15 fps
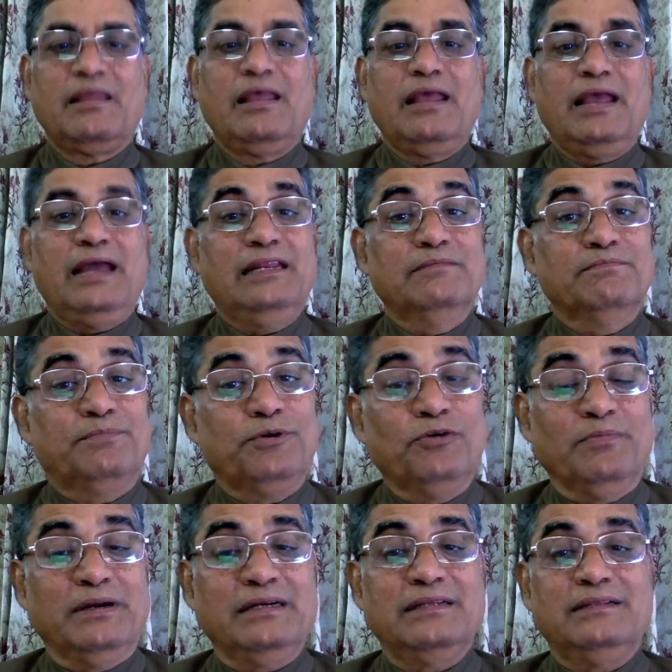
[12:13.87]
An
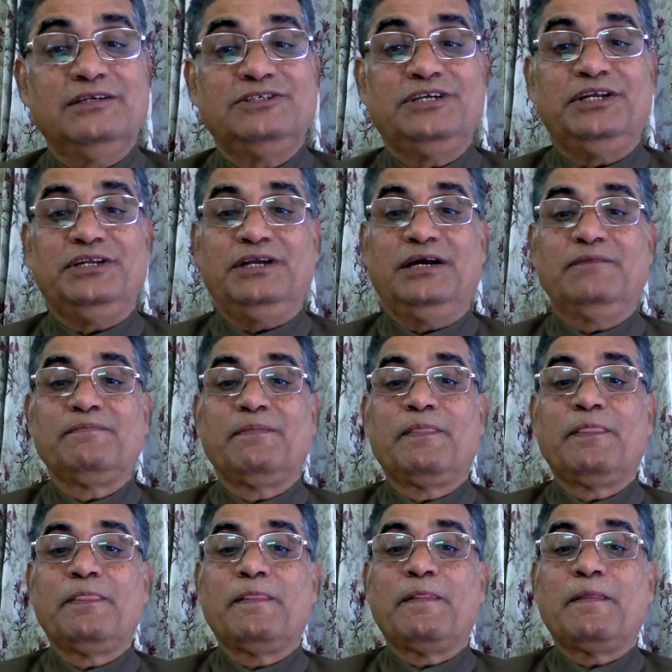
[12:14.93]
improvement in this area
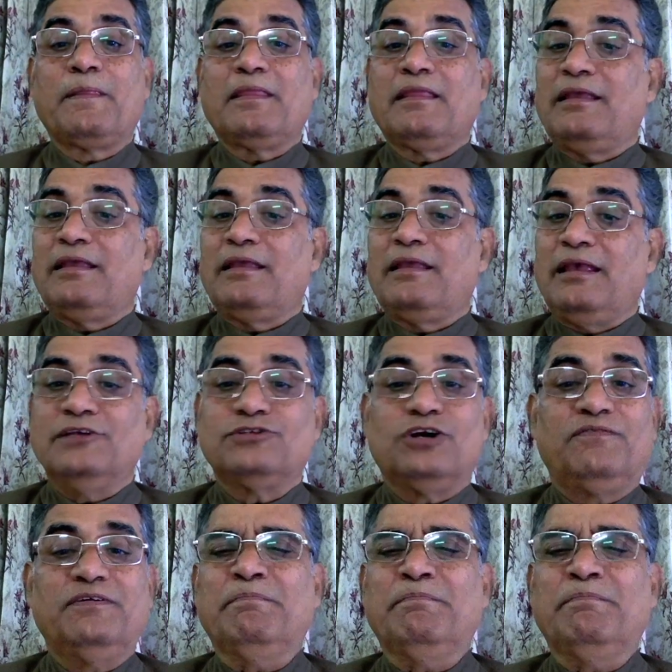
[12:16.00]
is
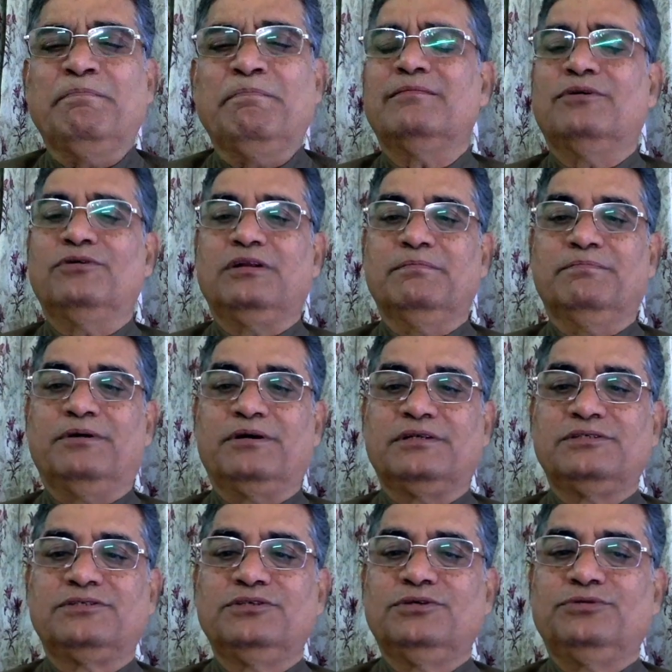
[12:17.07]
of a paramount
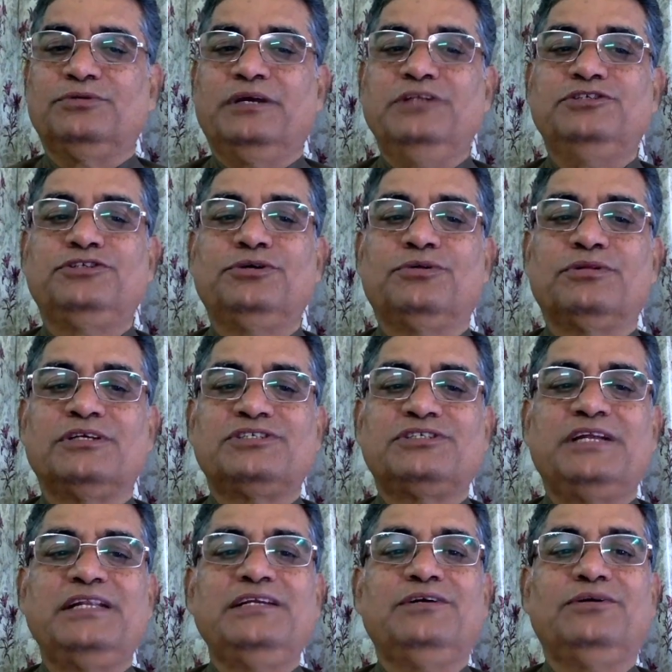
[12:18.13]
importance to ensure the
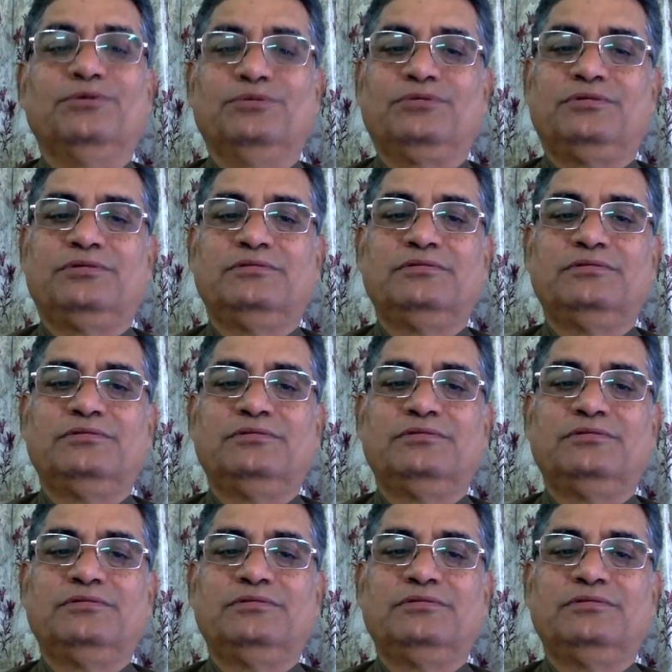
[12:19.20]
steady growth